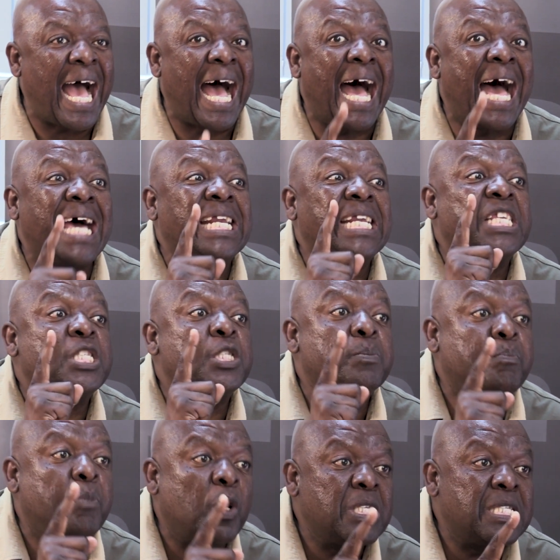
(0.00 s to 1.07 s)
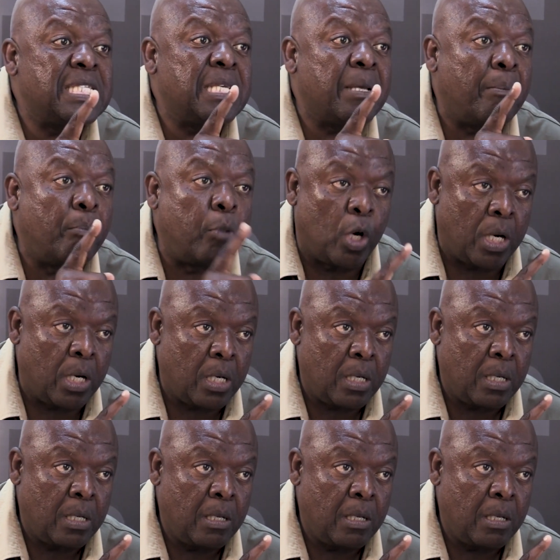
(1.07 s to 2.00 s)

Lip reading: are responsible